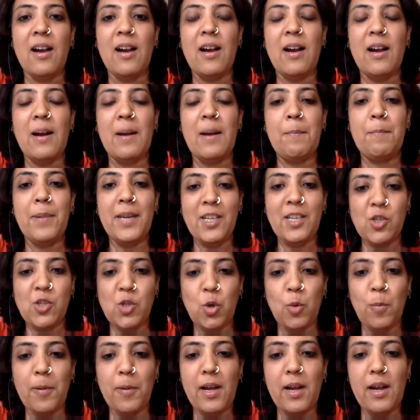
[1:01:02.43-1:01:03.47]

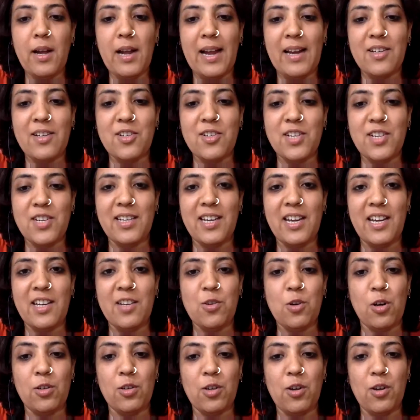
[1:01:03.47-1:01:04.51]

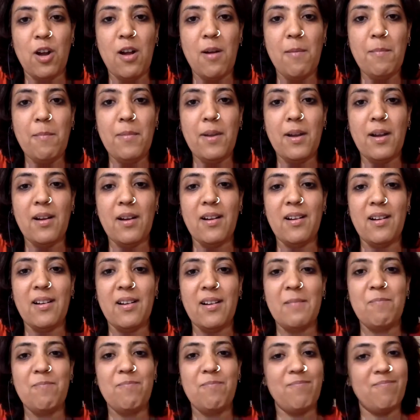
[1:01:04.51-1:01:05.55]
bchopra@redgate.com.
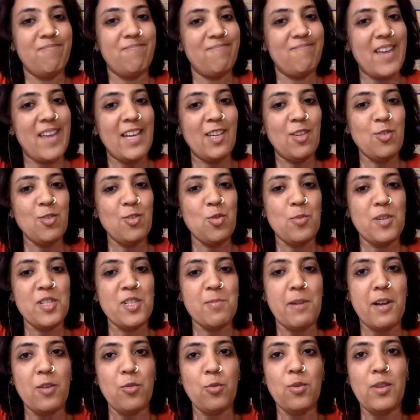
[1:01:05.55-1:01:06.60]
Thank you so much,
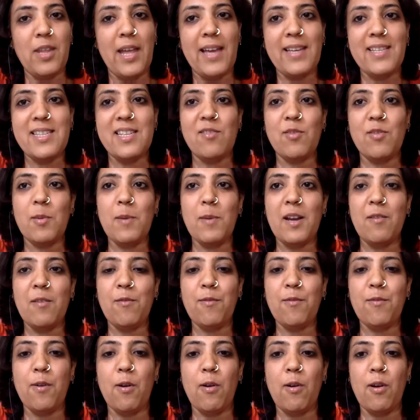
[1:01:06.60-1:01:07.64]
Bhanu. Thanks
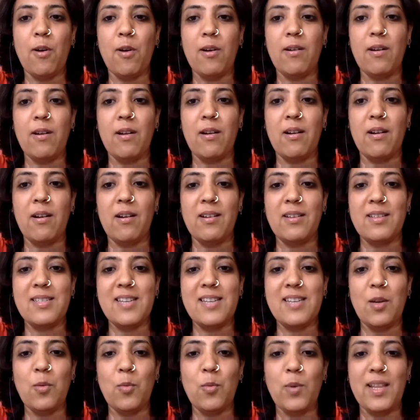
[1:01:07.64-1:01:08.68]
everyone for
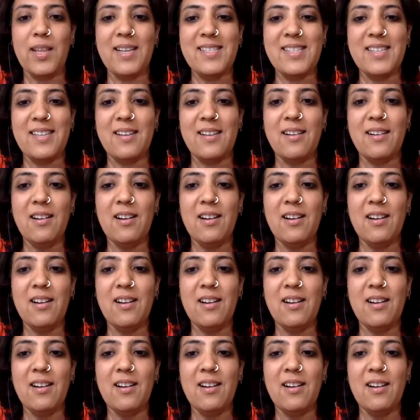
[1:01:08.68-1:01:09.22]
staying with us here.